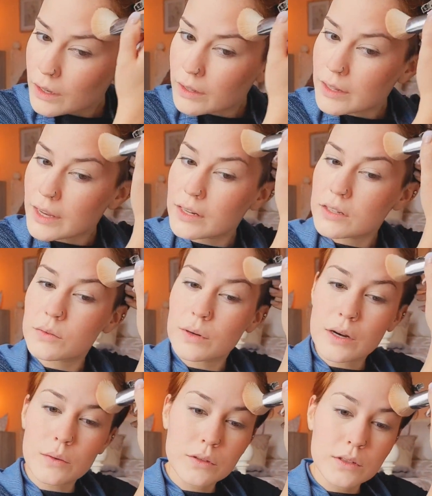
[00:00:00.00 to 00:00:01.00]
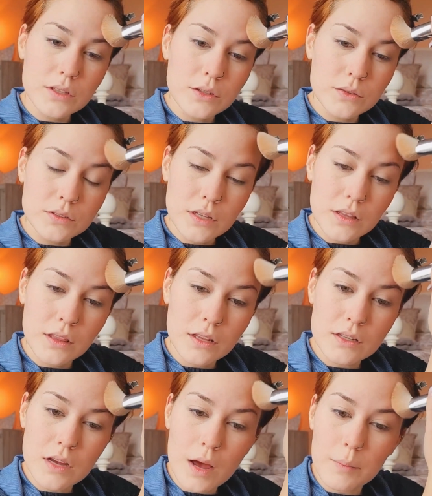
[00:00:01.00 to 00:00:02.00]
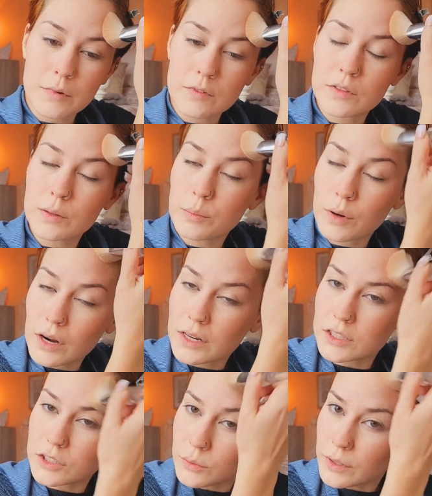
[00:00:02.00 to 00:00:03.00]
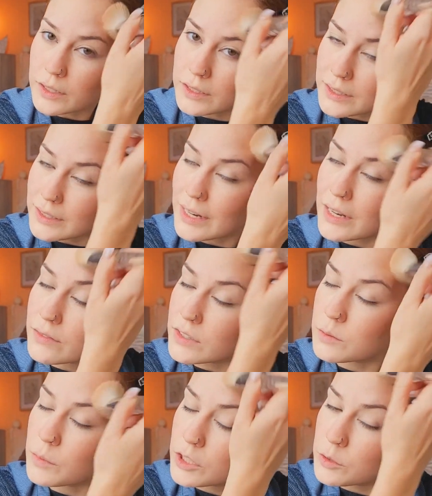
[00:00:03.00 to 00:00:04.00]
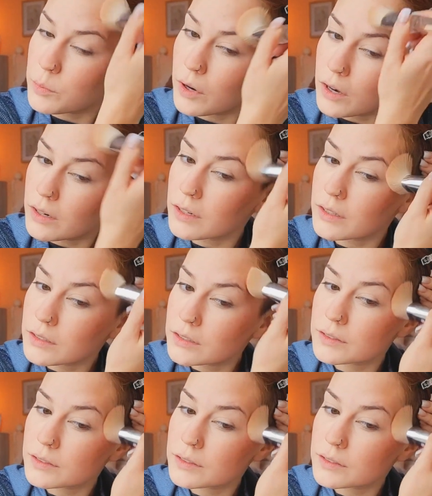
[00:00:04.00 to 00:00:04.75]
that is where I will use the top of the brush where it didn't have as much product.